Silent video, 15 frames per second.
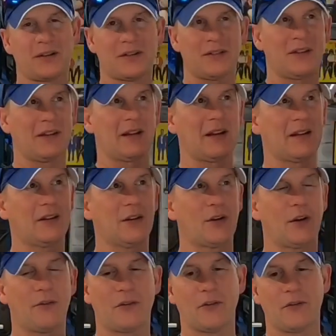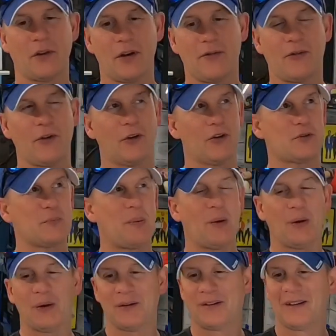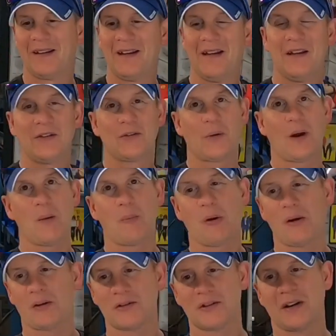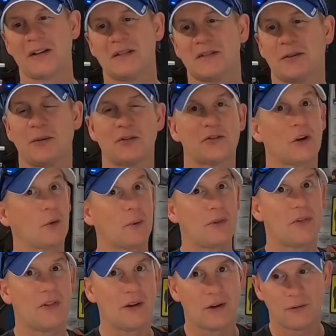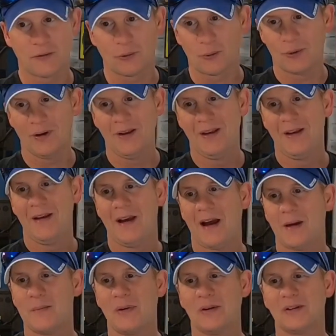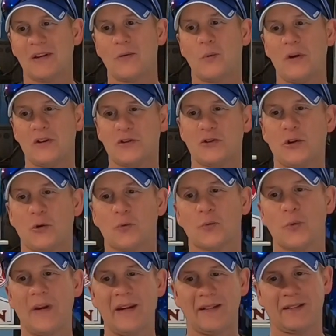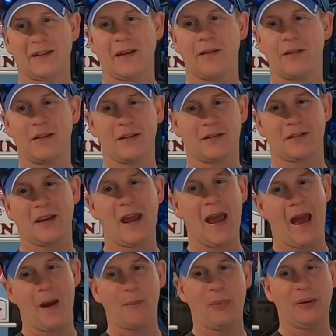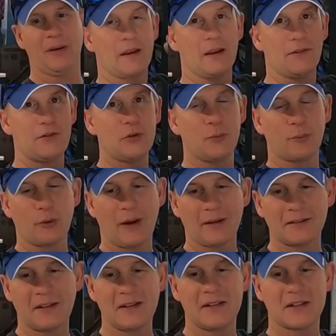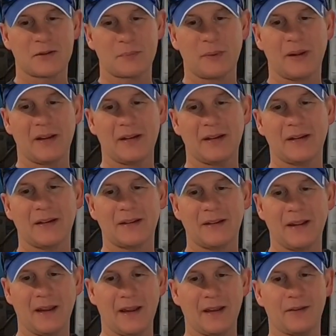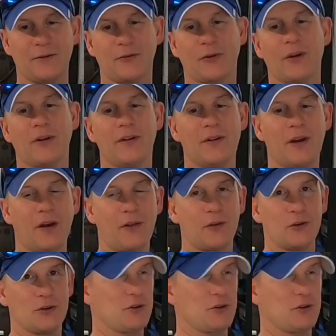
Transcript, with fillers: of this thing, I cut off the very first part, so I apologize. So I'll start with therefore. I merely wish to rent this cap if you proudly display it again for another